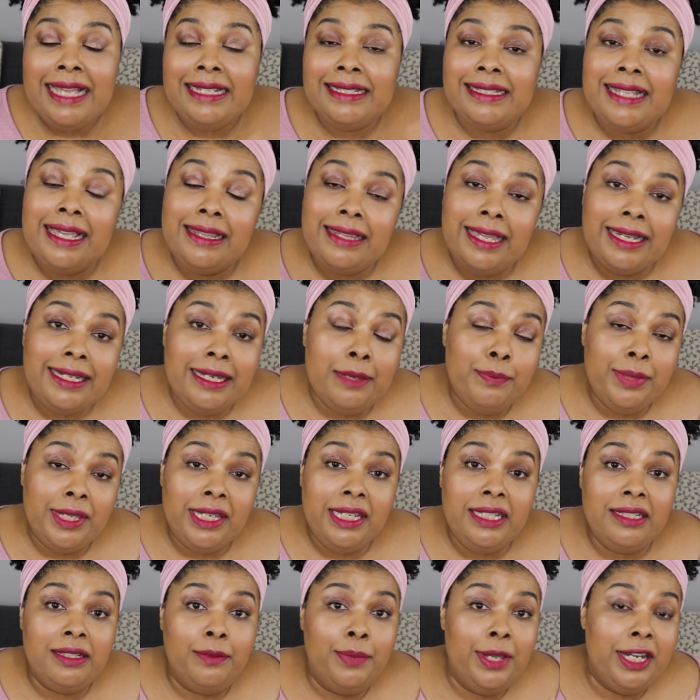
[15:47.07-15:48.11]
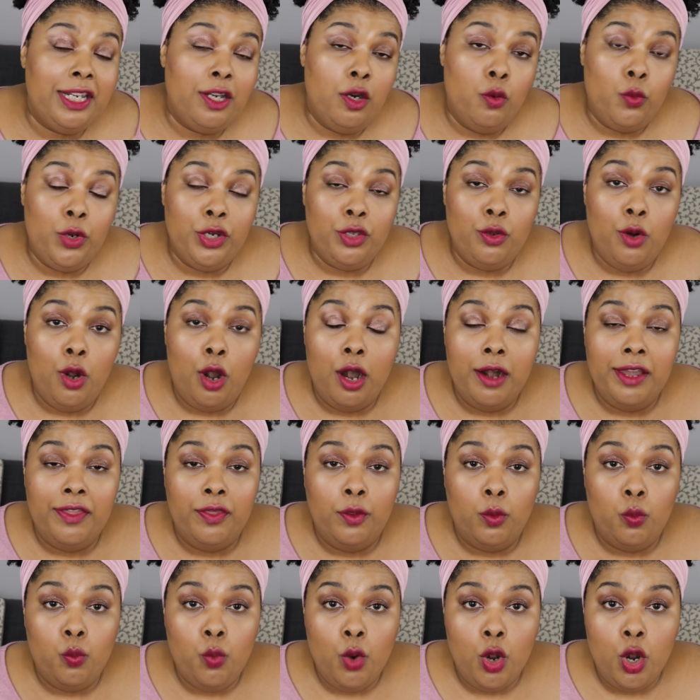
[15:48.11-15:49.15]
satin line knit beanies, depending on where you are in
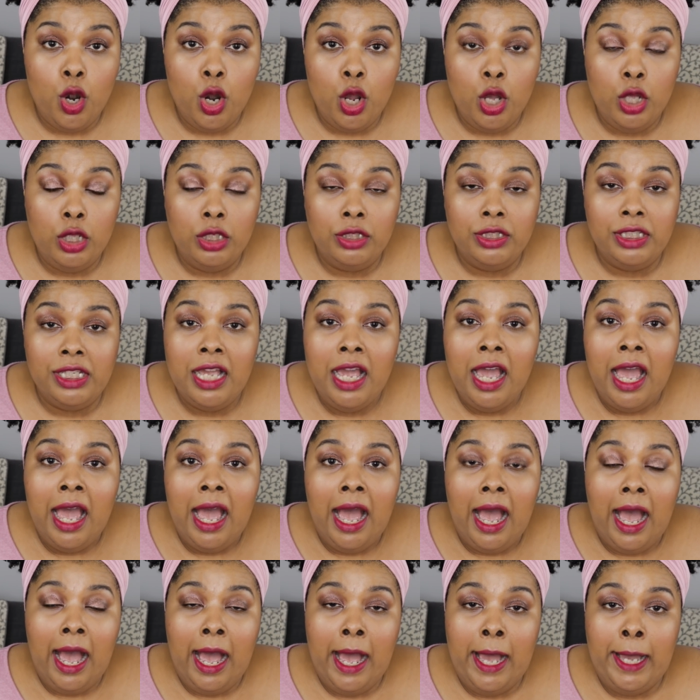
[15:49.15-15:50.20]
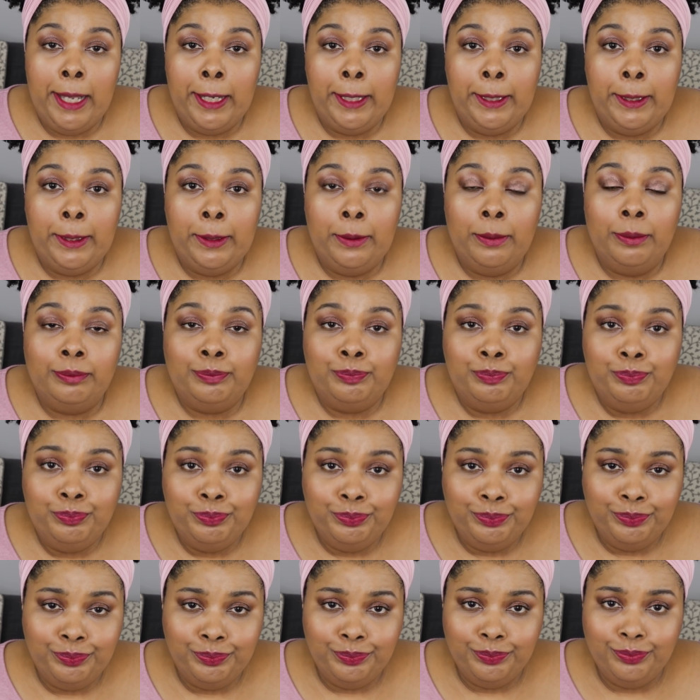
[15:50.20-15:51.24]
the world, um,